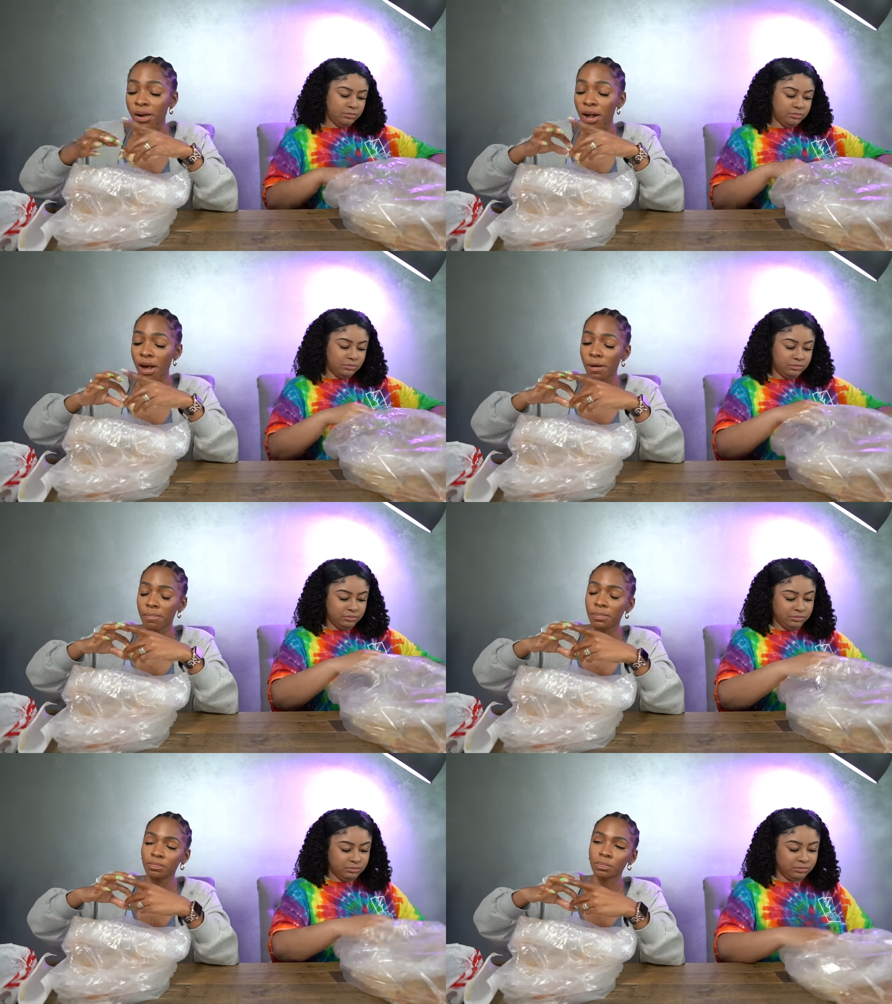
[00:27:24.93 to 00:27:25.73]

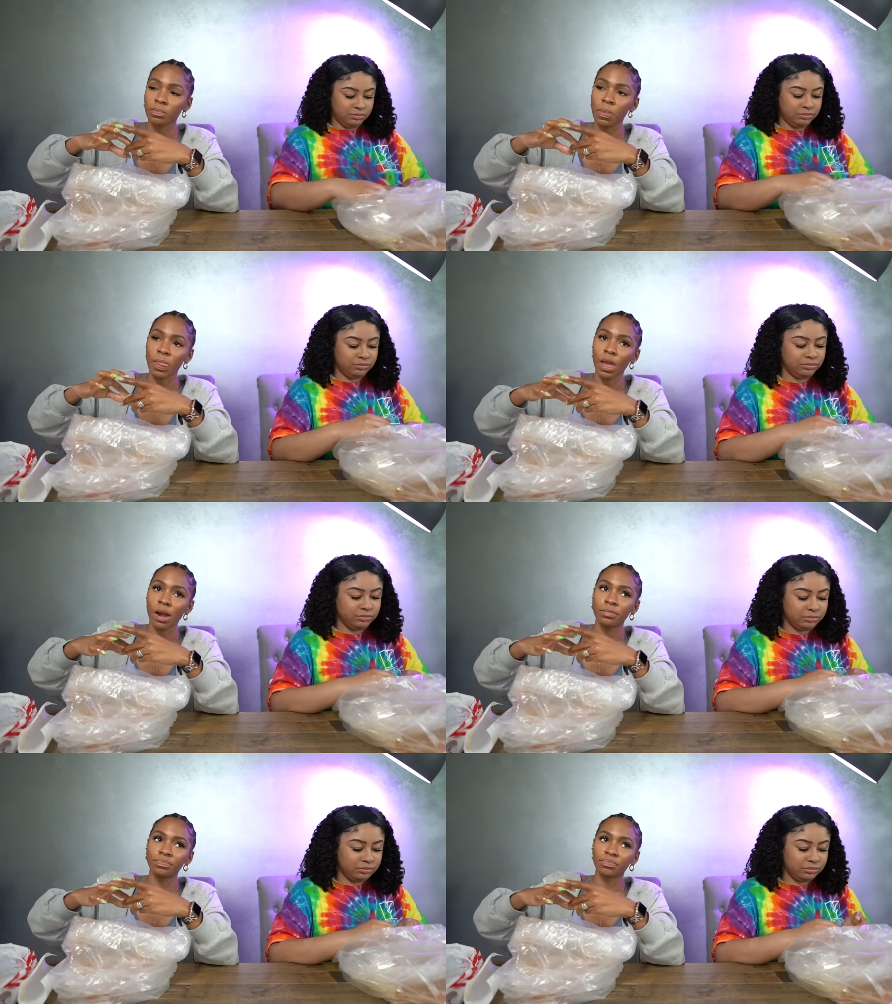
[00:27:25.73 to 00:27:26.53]
Speaker 1: Um,
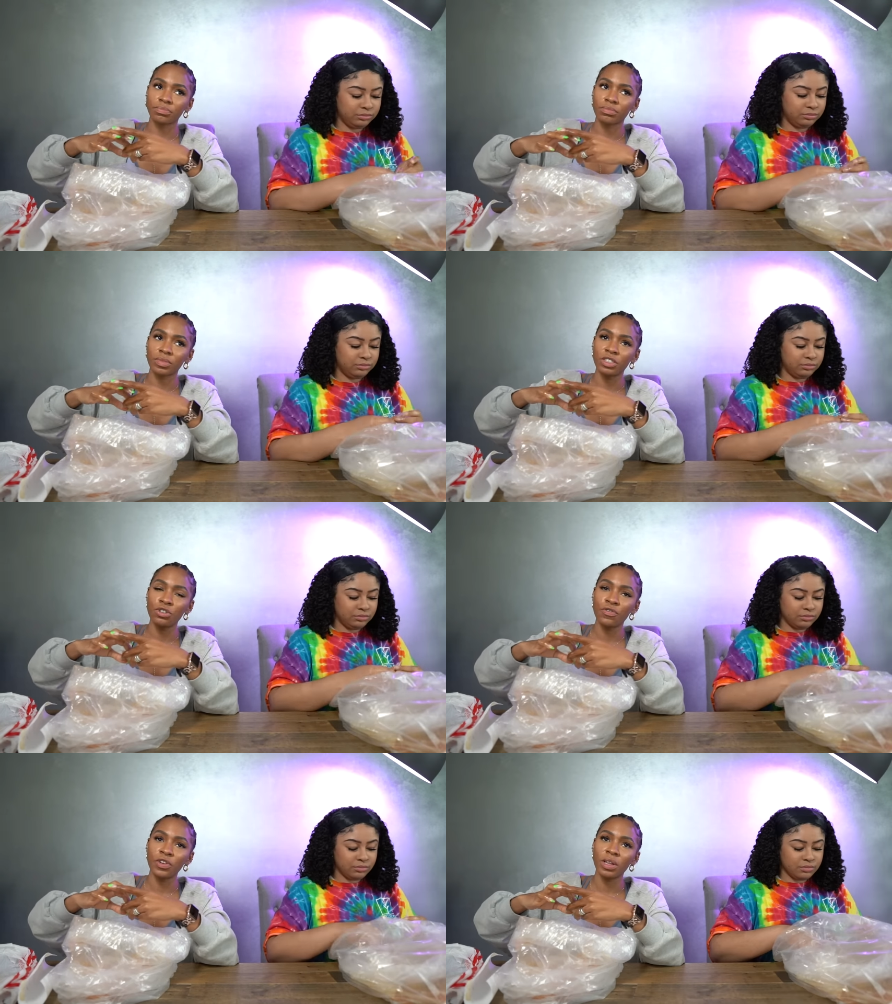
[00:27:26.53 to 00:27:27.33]
do
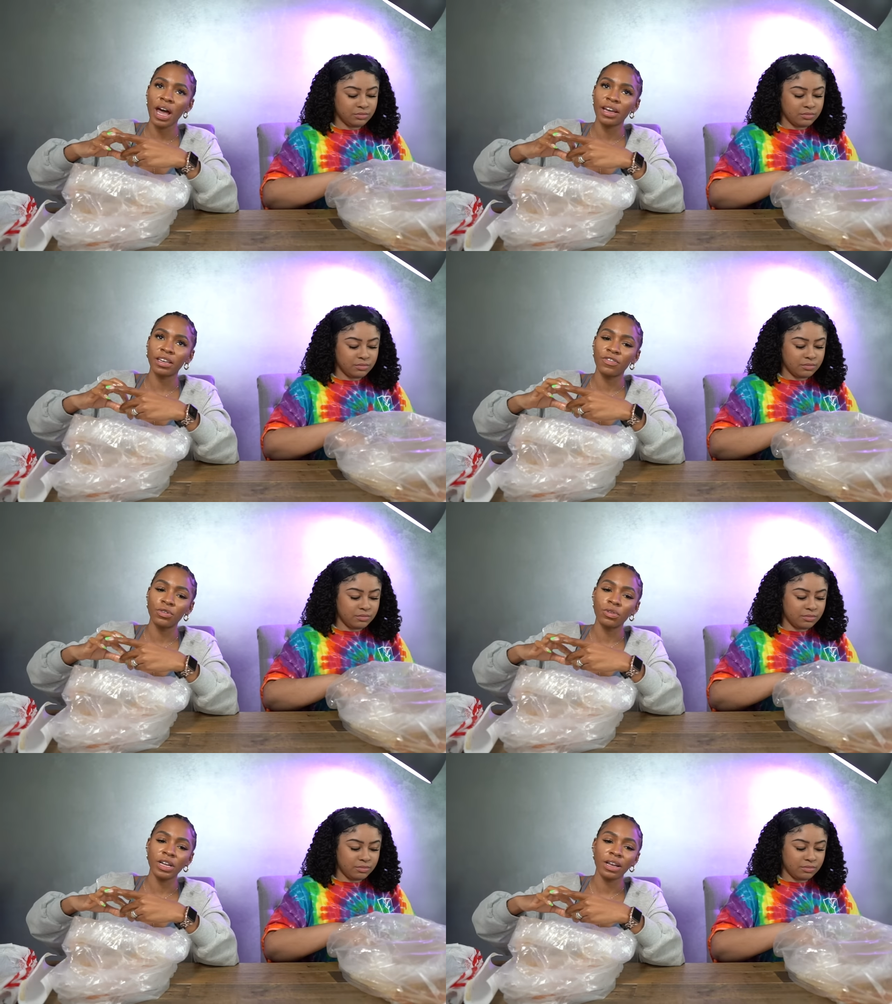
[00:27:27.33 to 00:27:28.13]
you feel like if
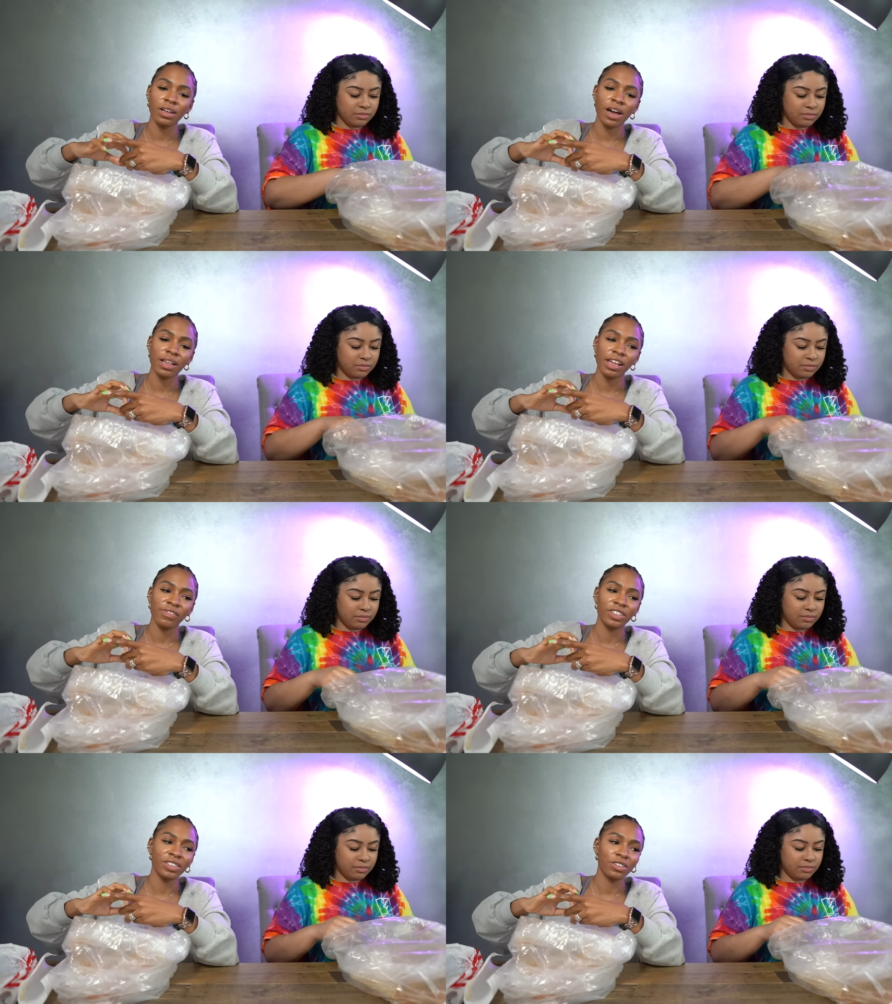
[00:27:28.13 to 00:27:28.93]
you were dating a guy like
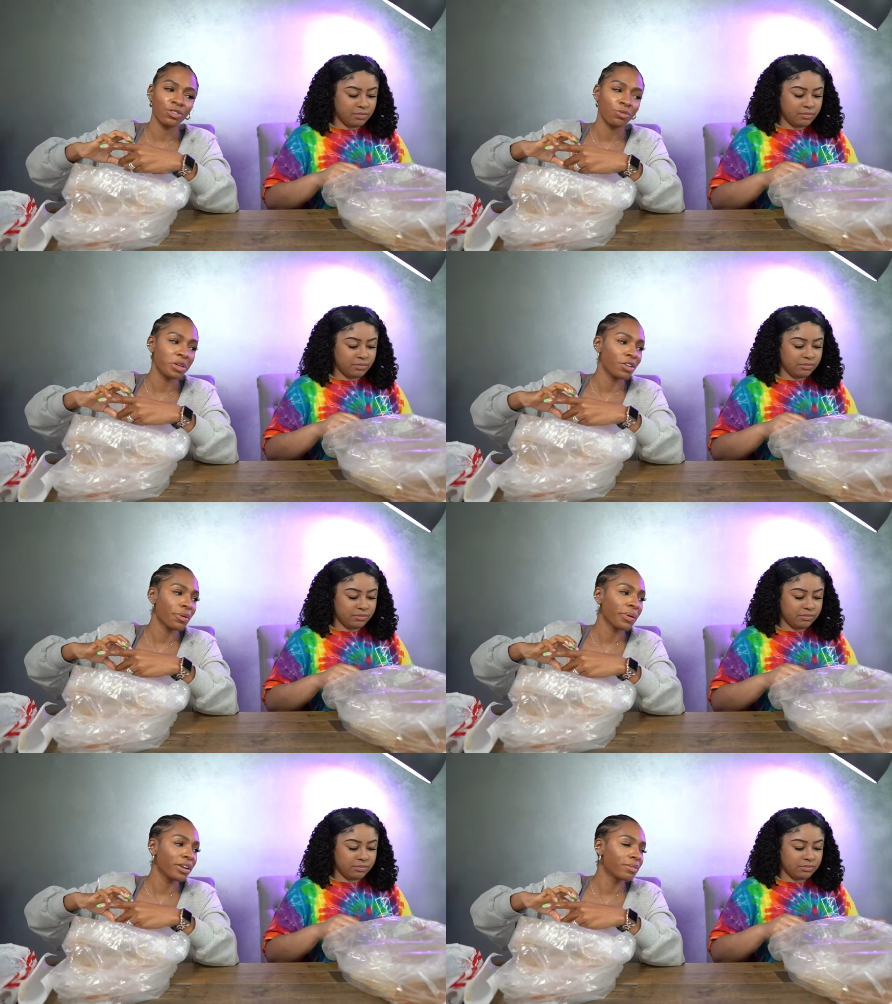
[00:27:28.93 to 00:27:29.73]
Vincent, you'd be
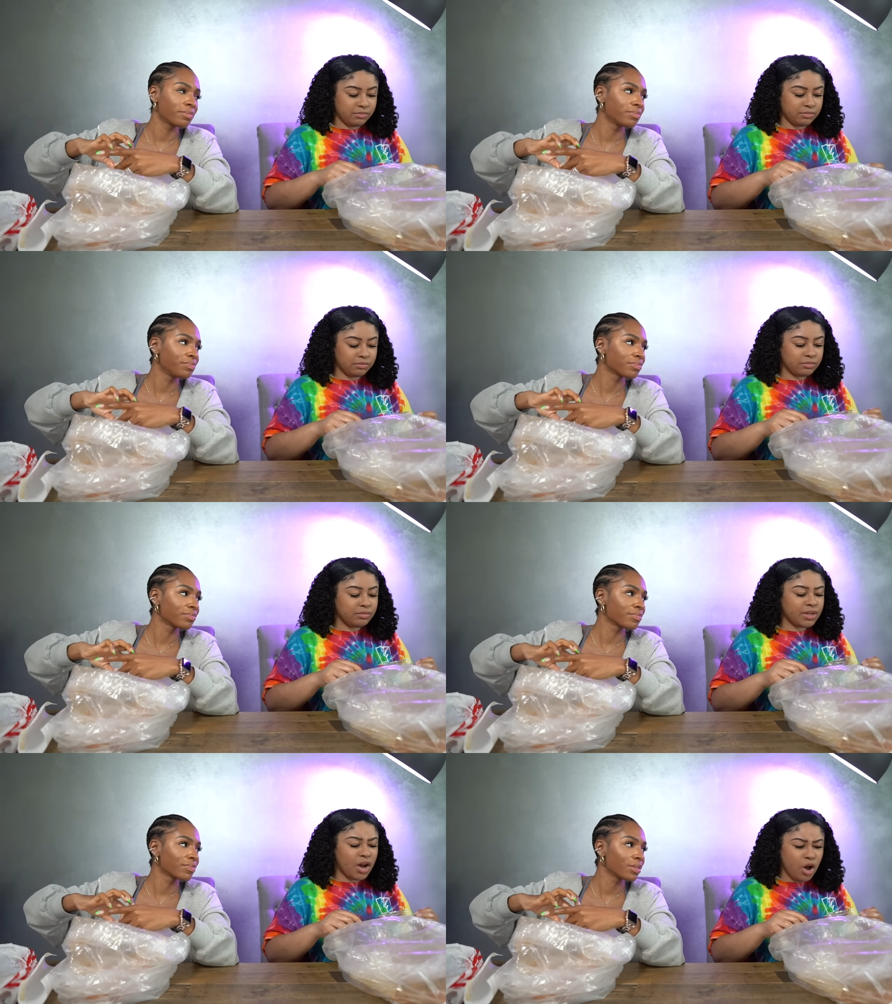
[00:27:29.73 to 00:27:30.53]
annoyed?
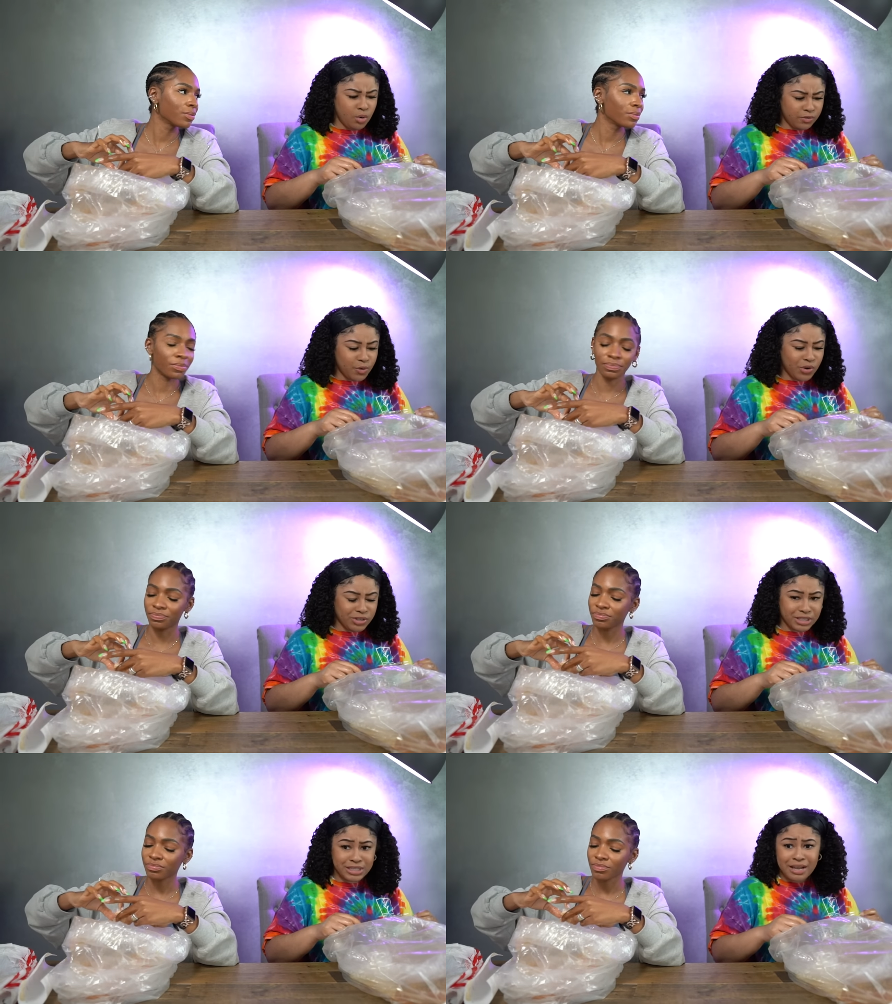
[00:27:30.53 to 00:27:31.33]
Speaker 2: Oh, of
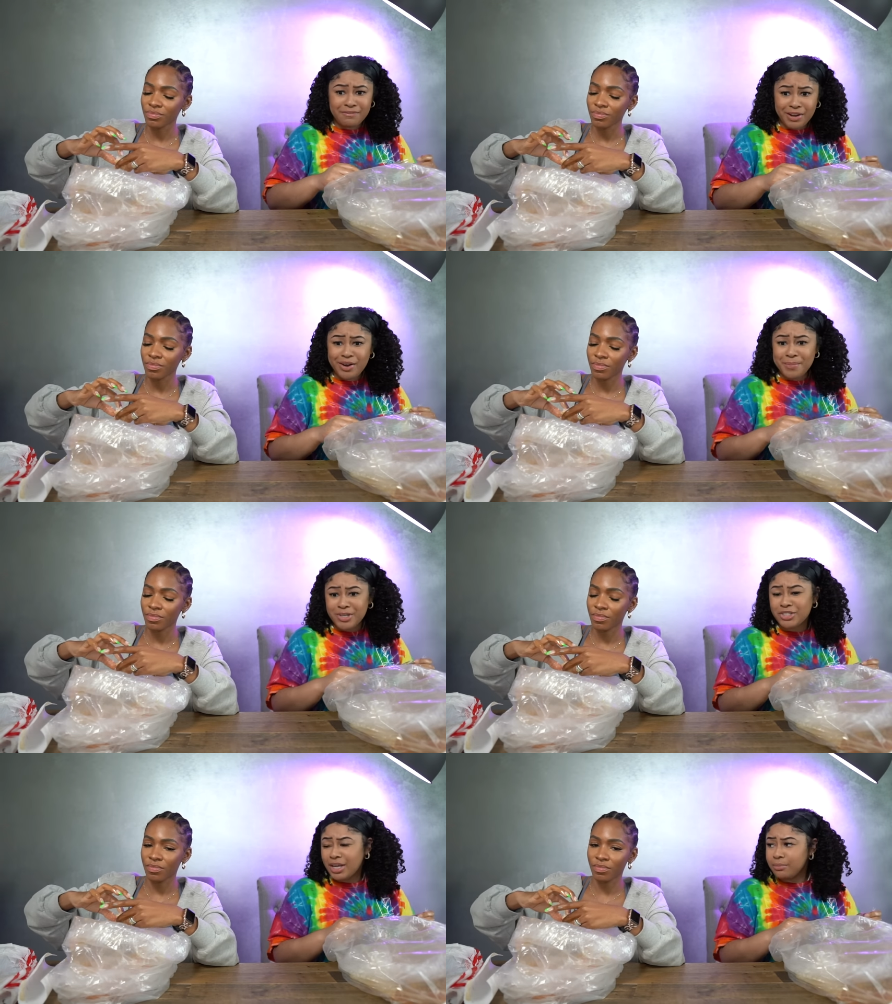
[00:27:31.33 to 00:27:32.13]
course, because I'm very
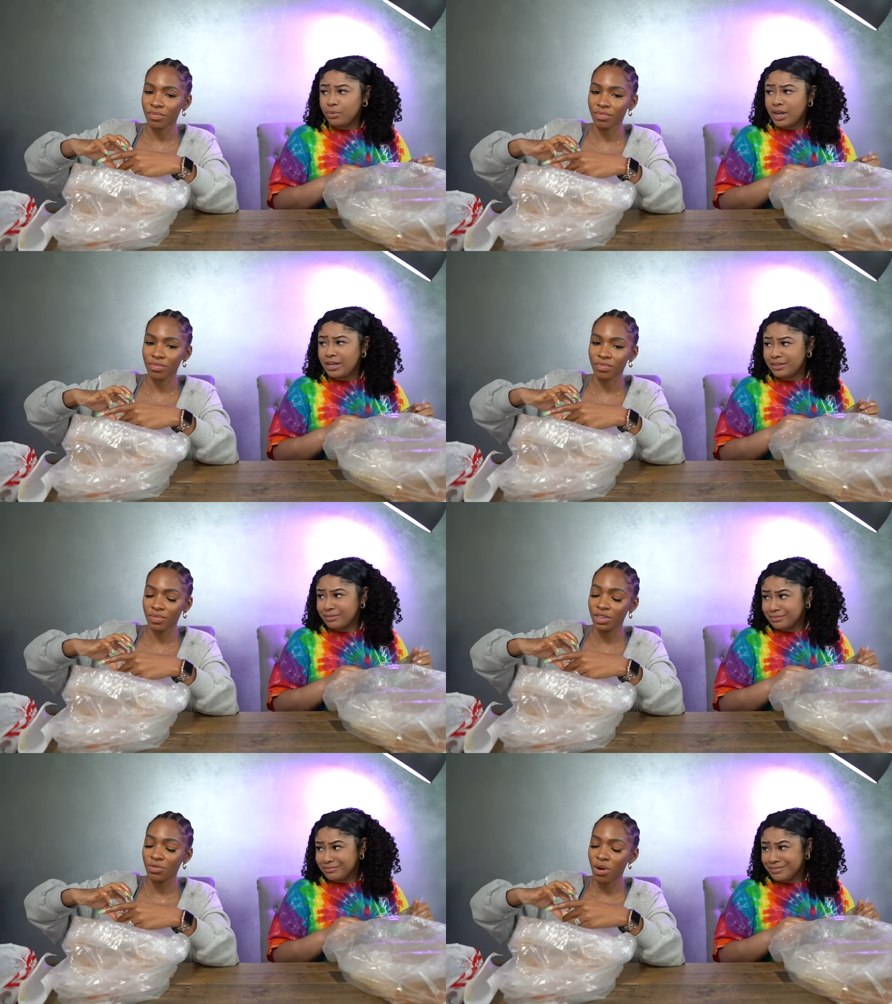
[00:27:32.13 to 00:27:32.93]
much like Briana. You